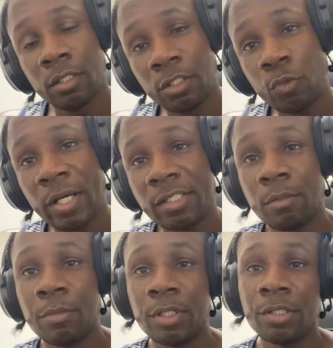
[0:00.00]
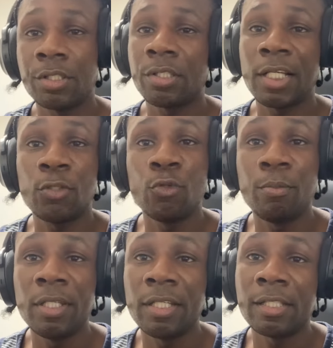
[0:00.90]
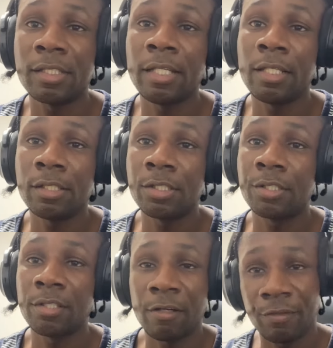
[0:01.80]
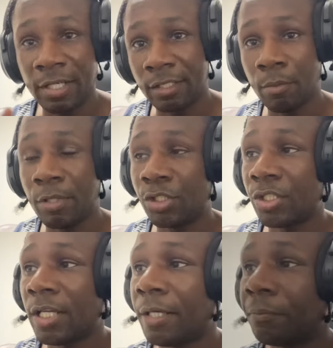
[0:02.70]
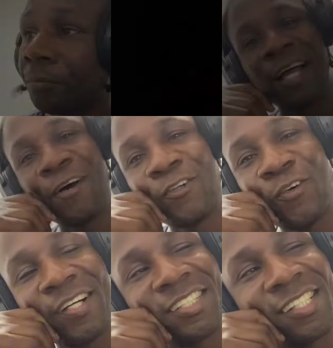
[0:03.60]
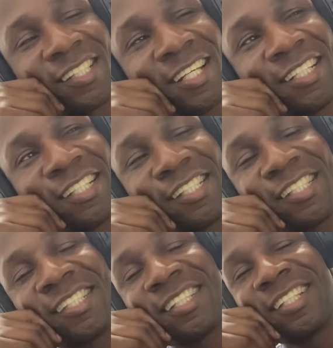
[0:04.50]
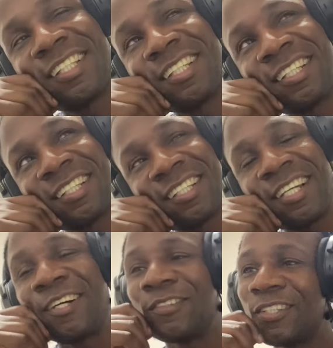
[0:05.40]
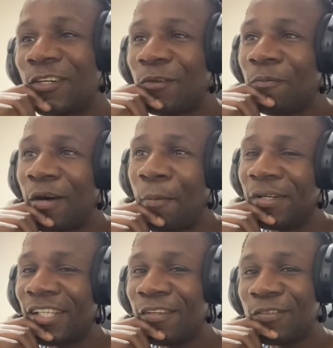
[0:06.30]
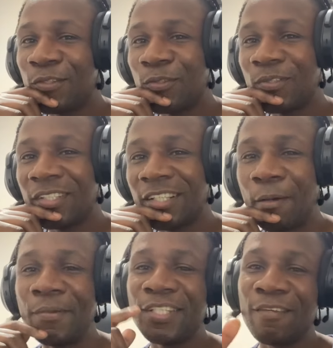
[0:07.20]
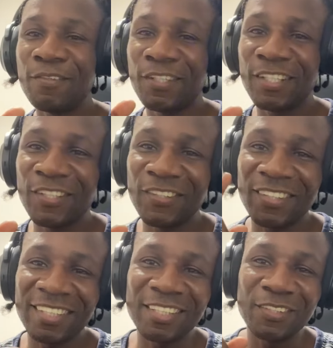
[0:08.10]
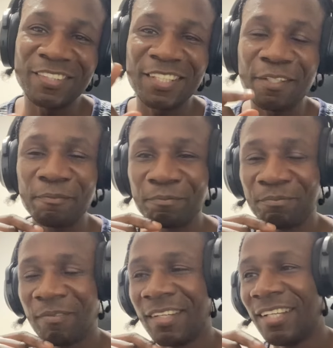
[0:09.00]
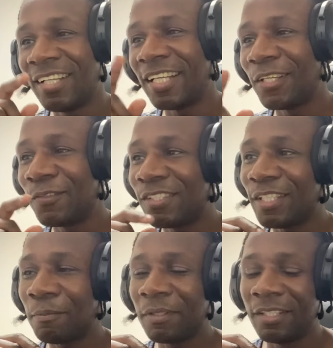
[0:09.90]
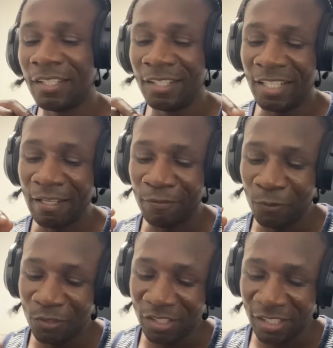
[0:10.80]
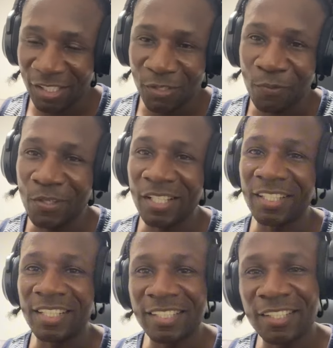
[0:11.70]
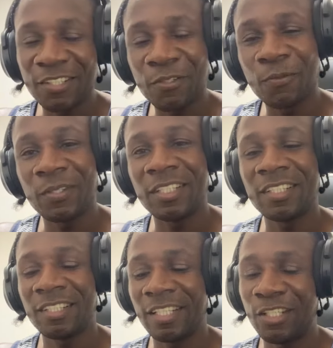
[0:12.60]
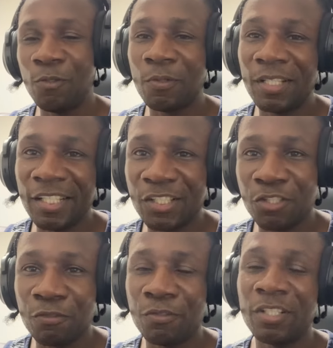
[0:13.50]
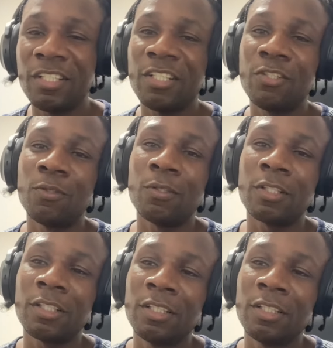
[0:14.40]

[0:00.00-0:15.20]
twice a month, just like you would be in the States. I forgot to mention that. I don't know why I should say this. I don't know. But I'm gonna give you a little tip. If you just wanna get to Korea and you wanna get your foot in the door,